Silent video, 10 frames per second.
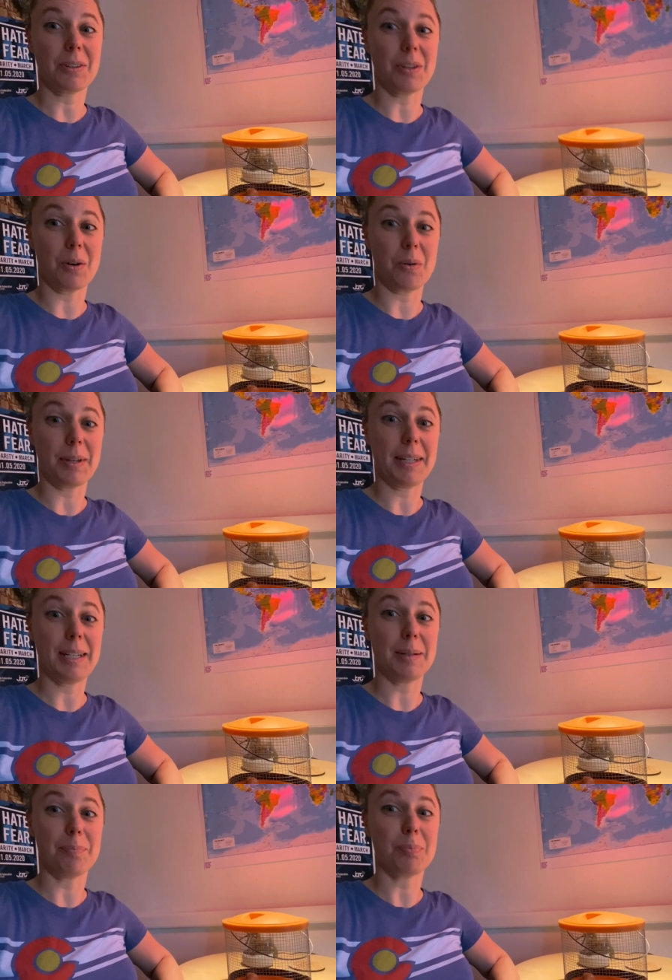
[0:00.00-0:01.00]
so
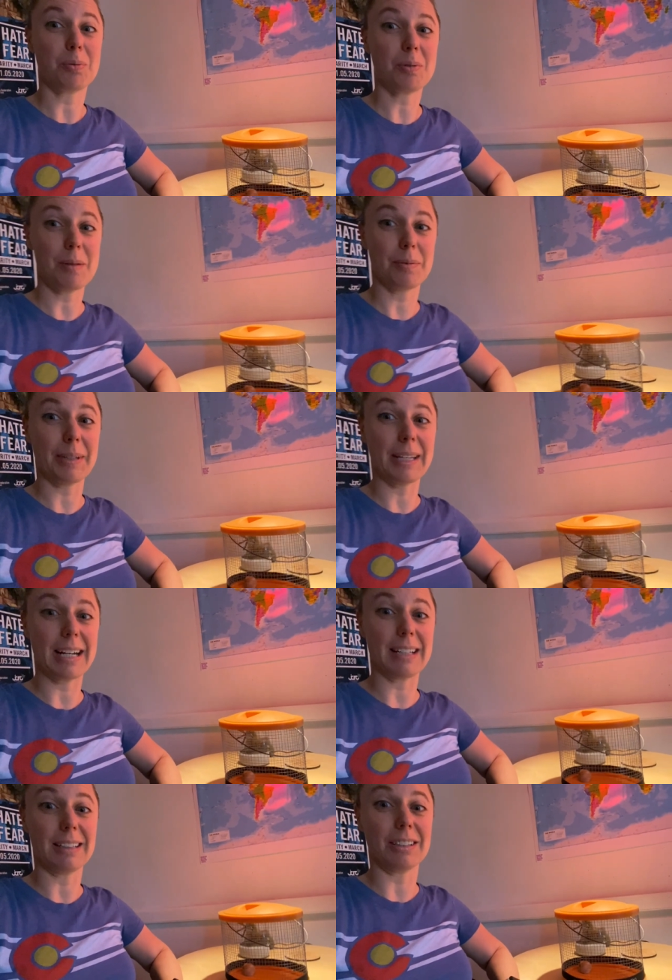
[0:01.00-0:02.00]
he probably
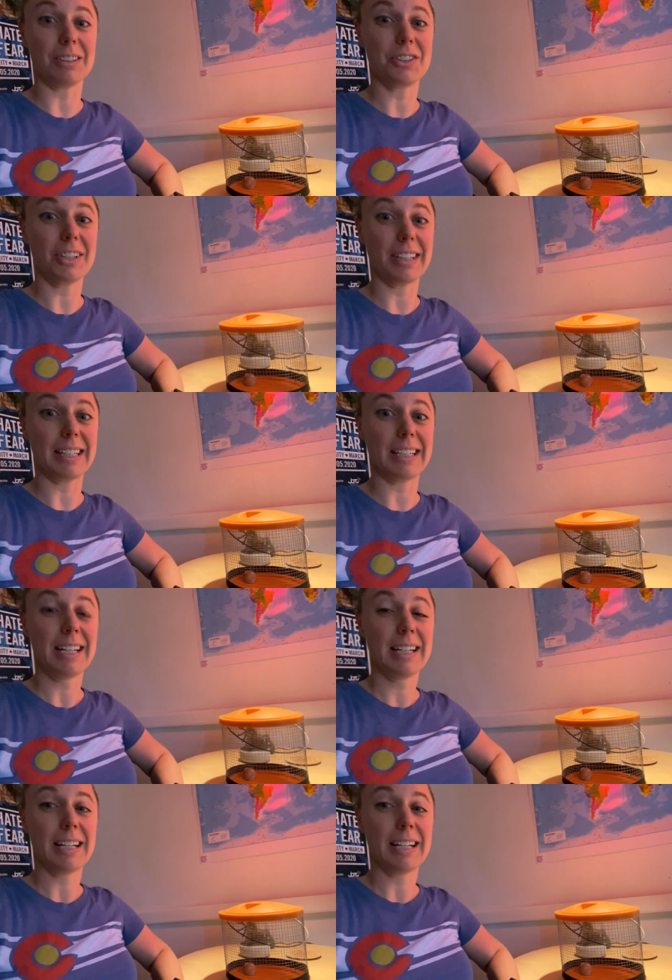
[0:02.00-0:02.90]
got a little chilly